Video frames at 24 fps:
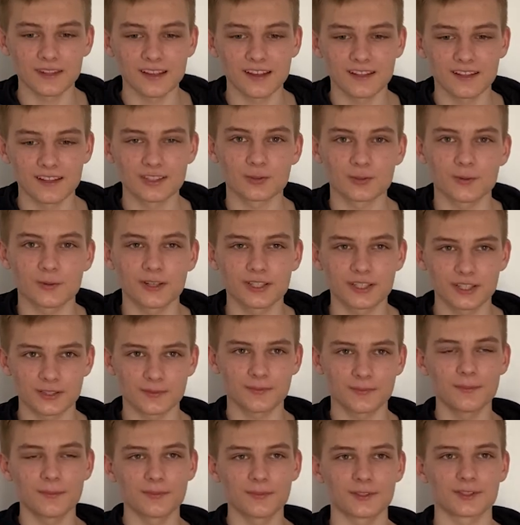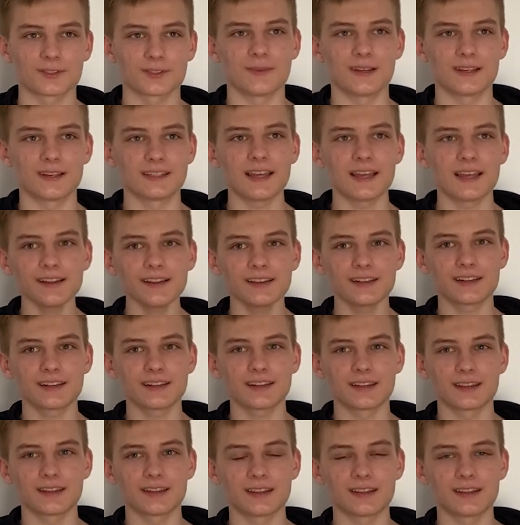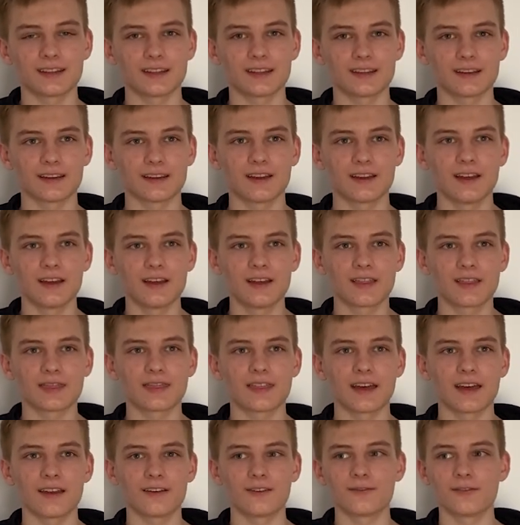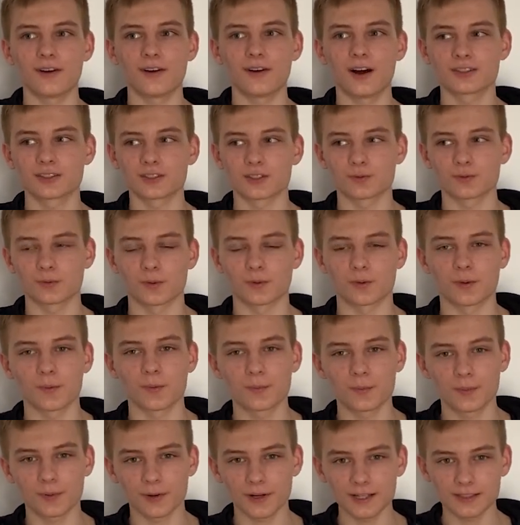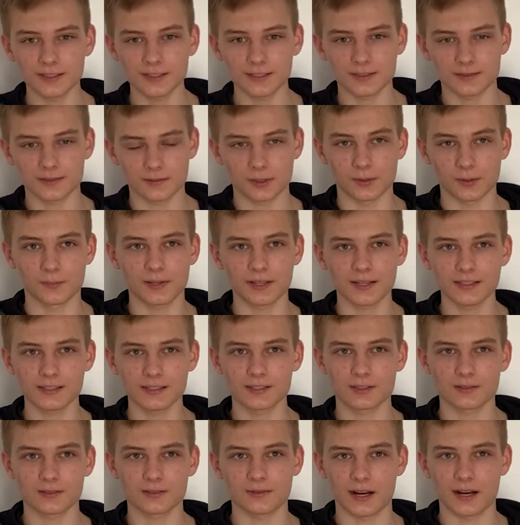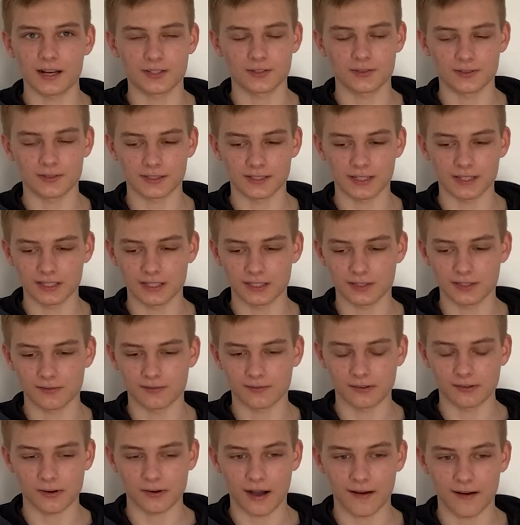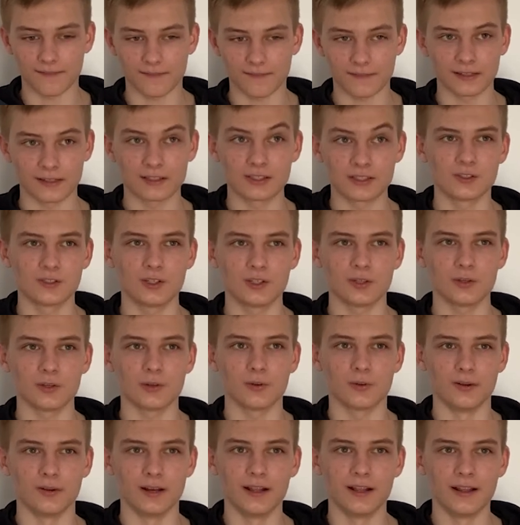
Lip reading: switch people's mentality to thinking that voxels will replace rasterization of graphics too.